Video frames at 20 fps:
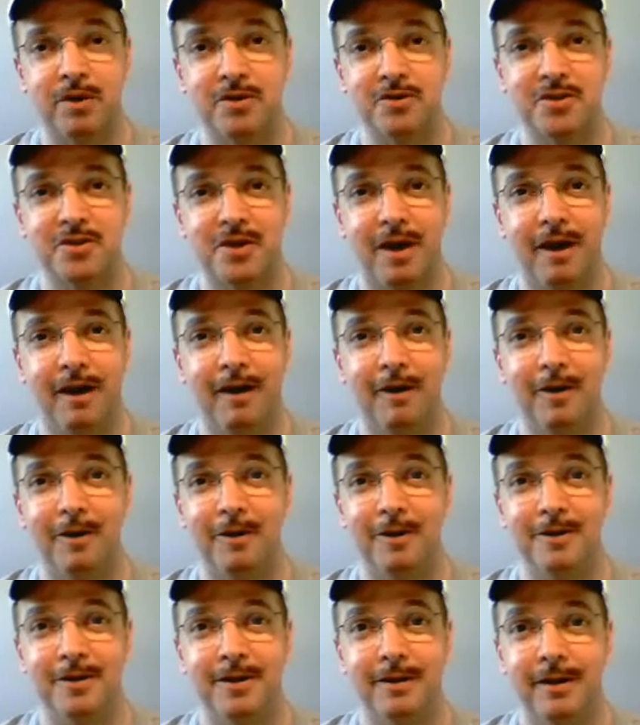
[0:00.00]
on the
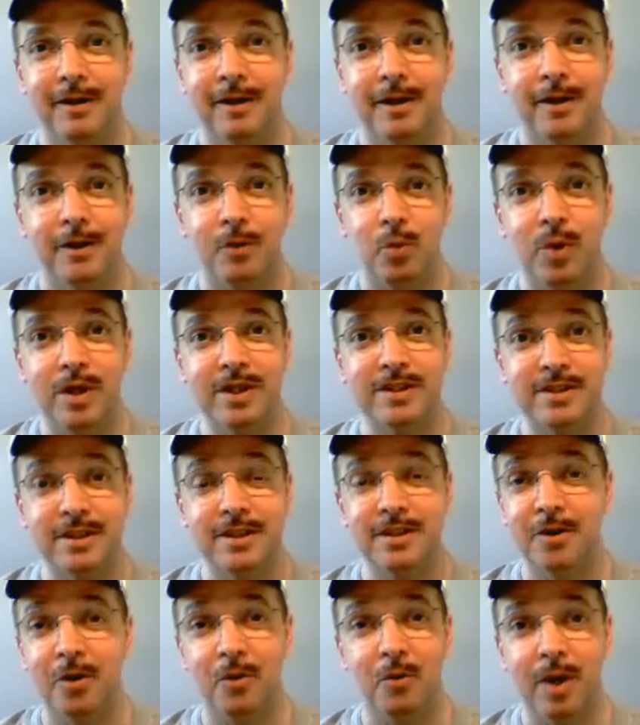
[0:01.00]
scale, and we
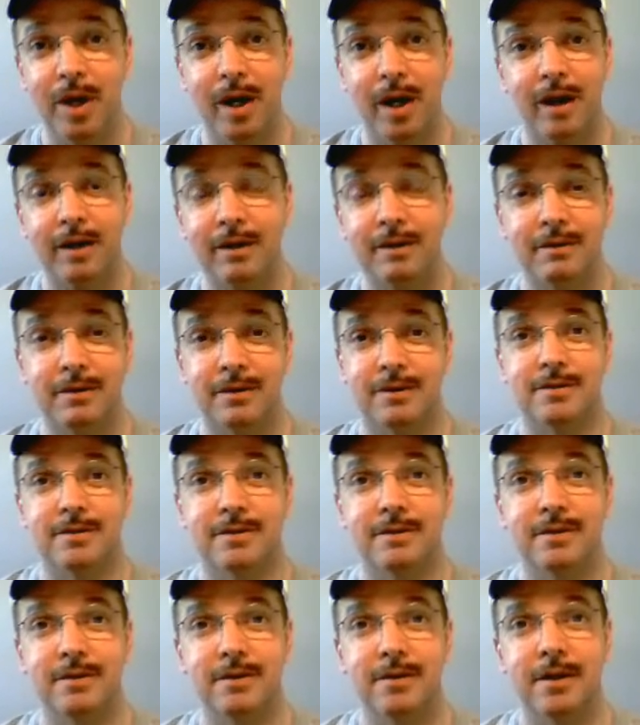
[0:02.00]
see no way out of
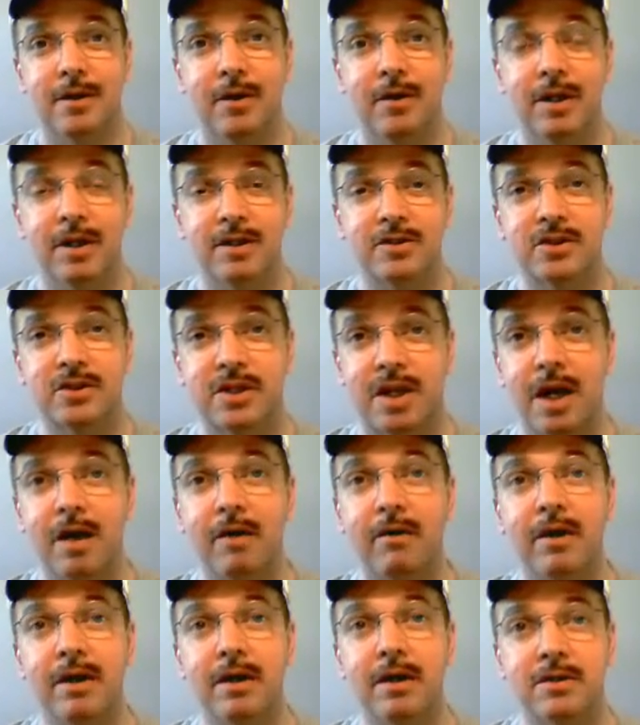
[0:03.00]
this. You know, and it's
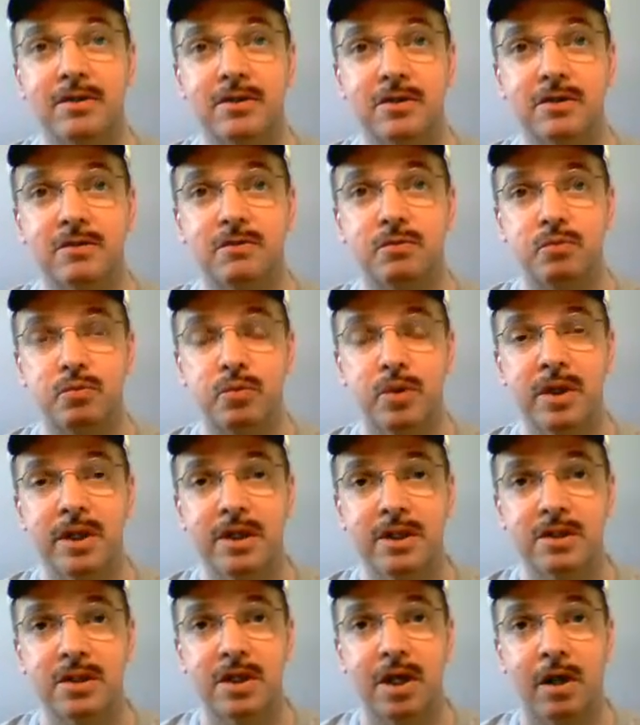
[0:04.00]
scary. It's just
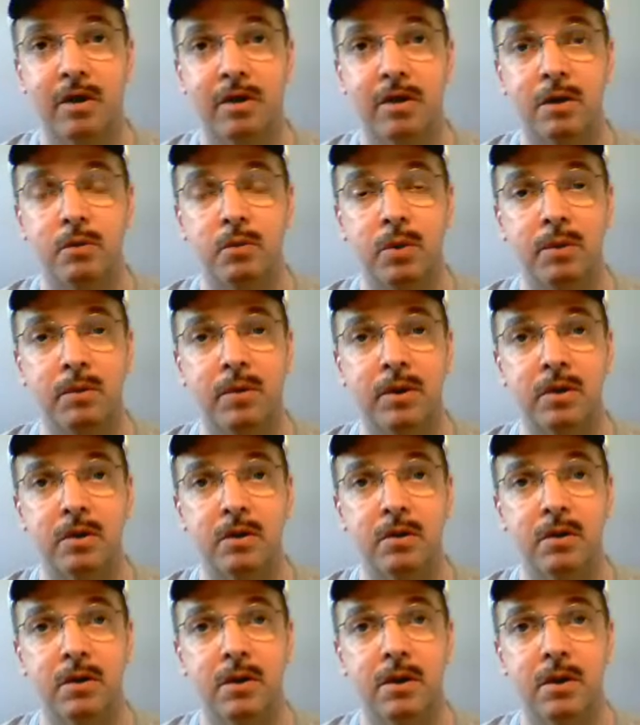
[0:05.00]
really scary. And we
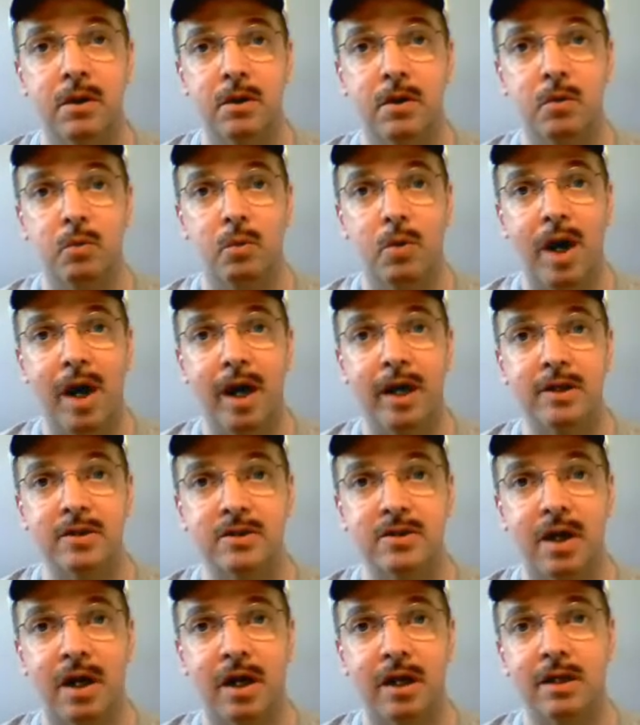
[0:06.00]
wonder, why
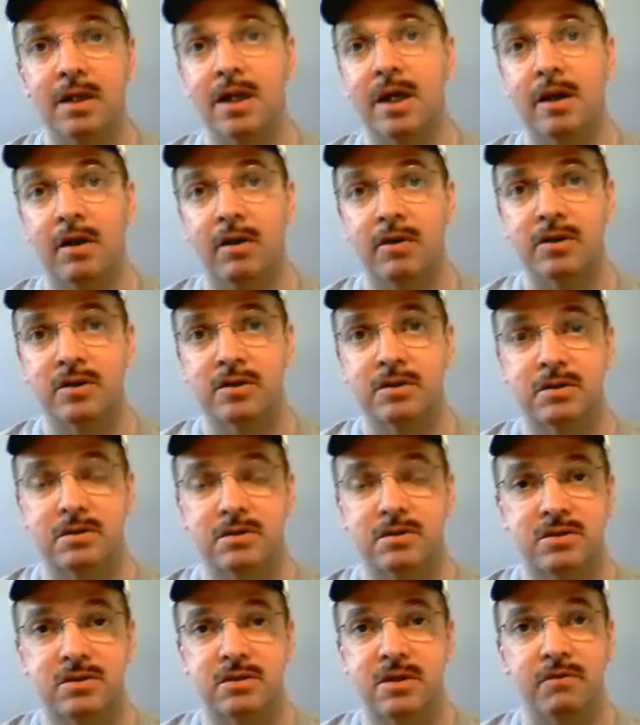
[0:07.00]
does God let all this
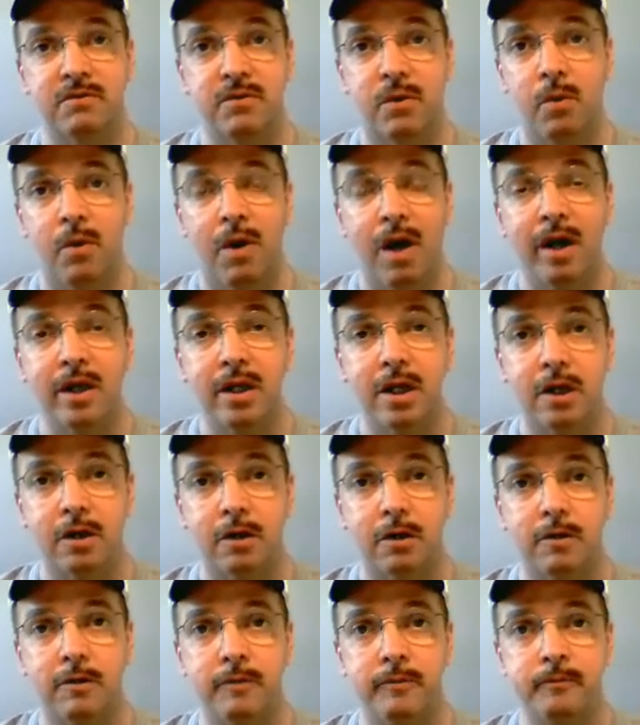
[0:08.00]
stuff go on
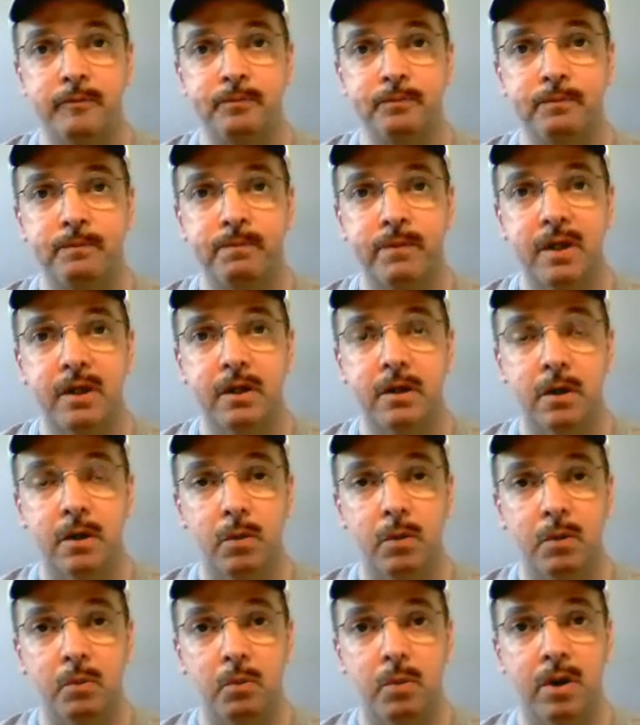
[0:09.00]
here, you know,
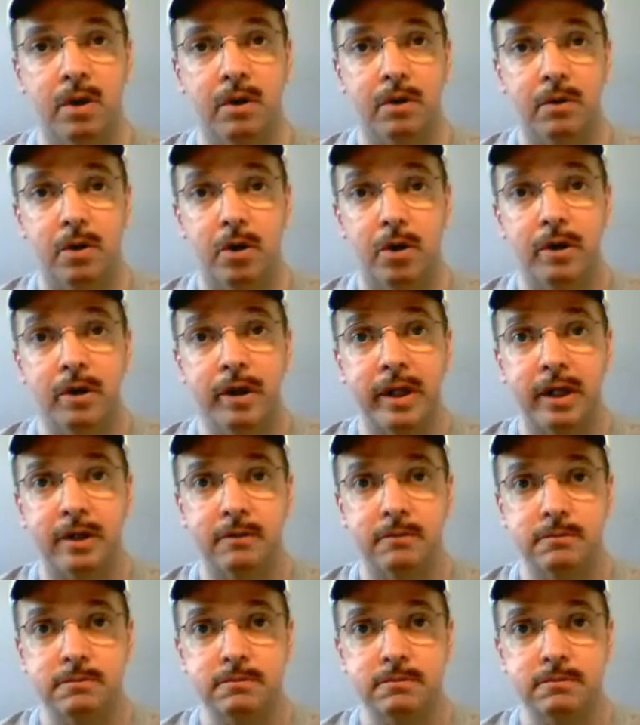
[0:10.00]
when we're hurting?